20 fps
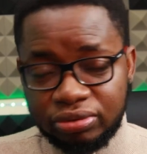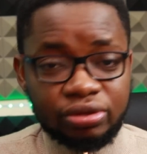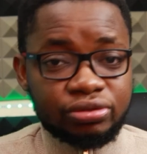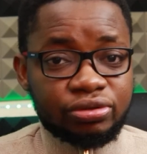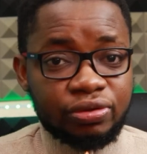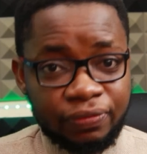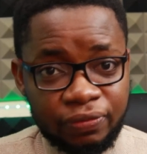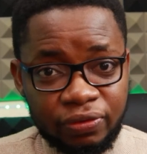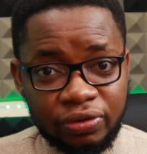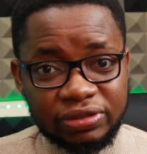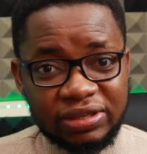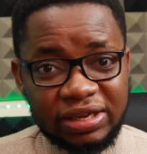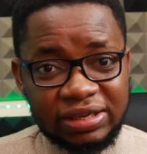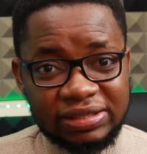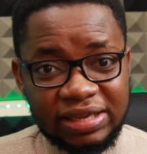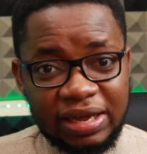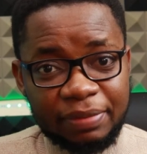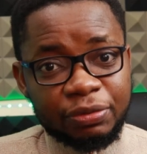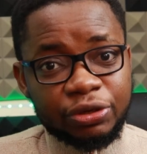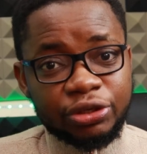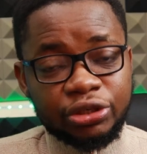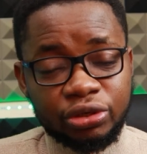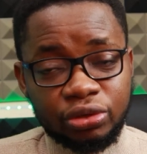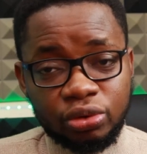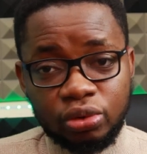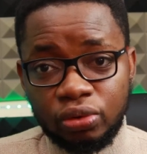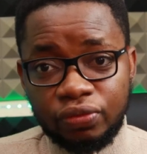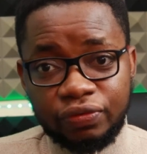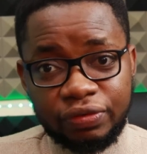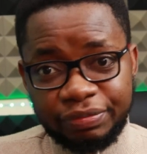Because of course I see
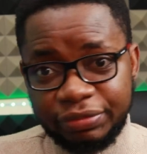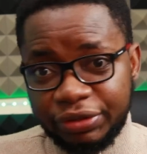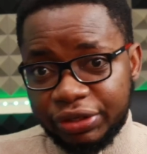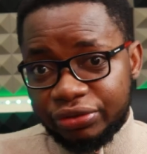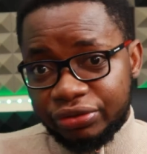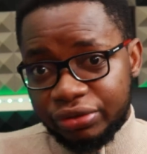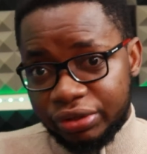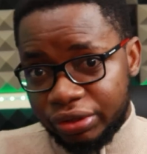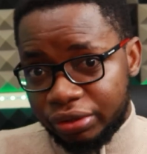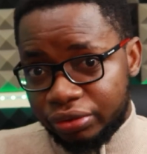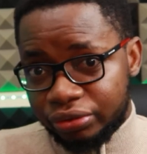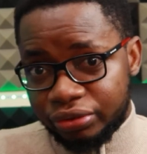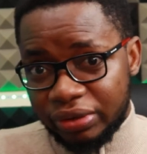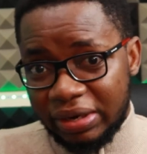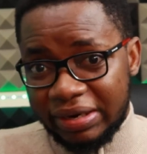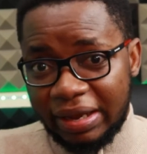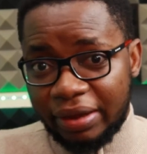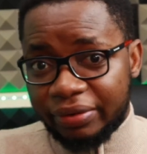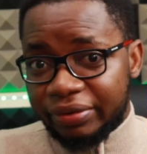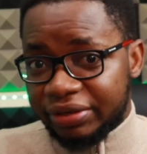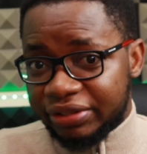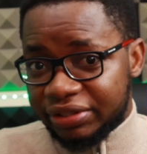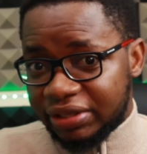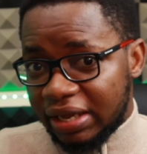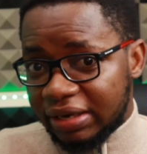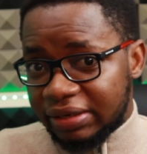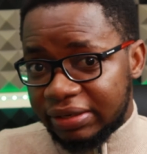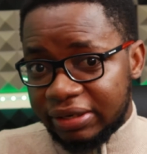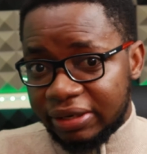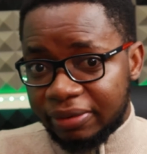application code from day to day also, and I
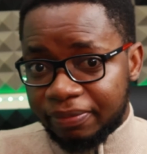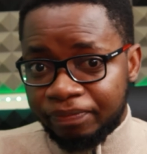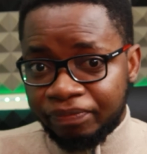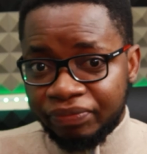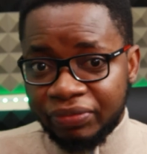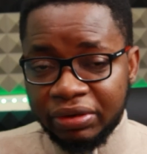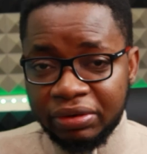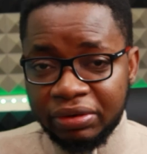understand them.